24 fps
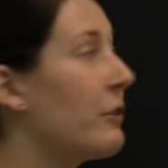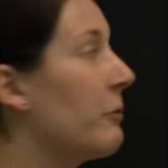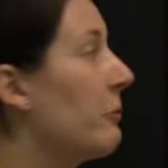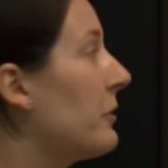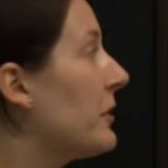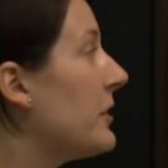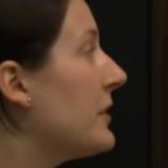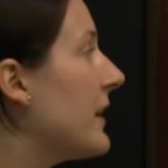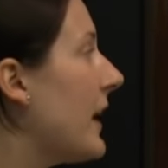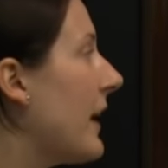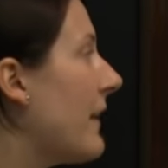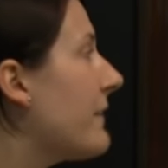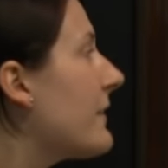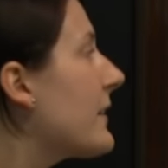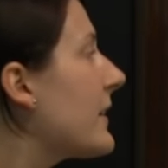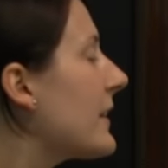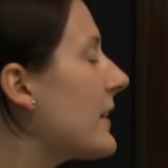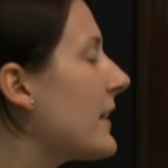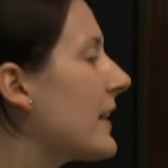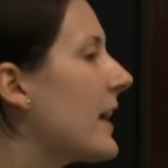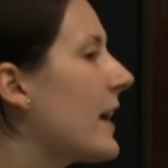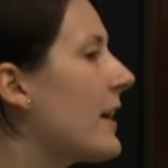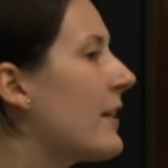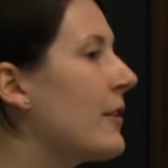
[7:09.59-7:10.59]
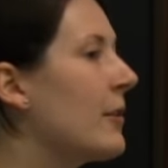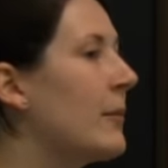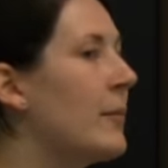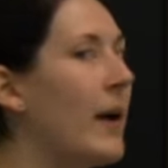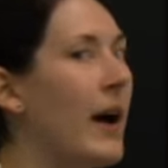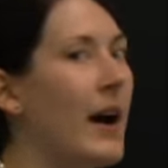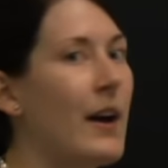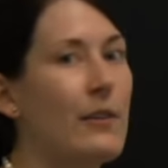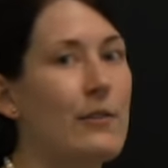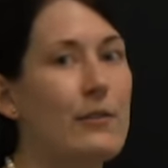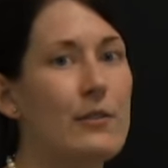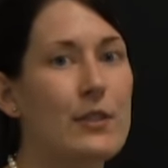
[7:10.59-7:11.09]
There were definitely other
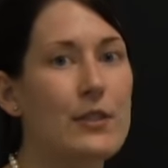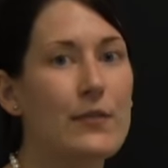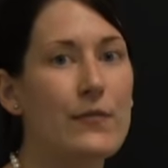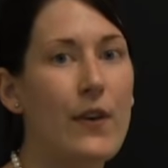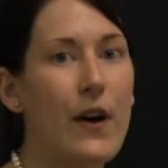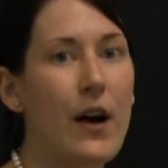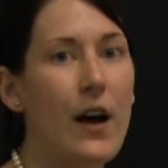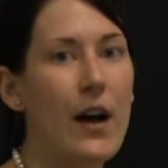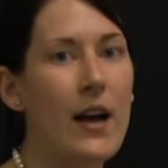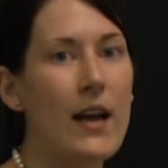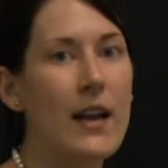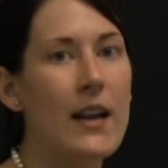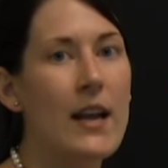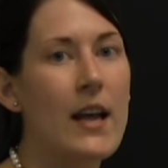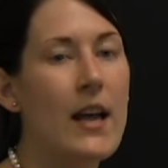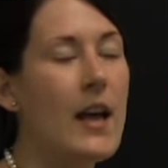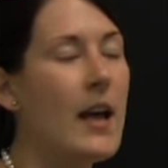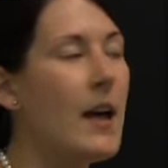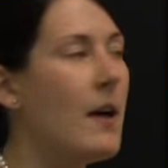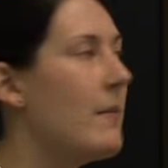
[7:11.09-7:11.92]
battles fought,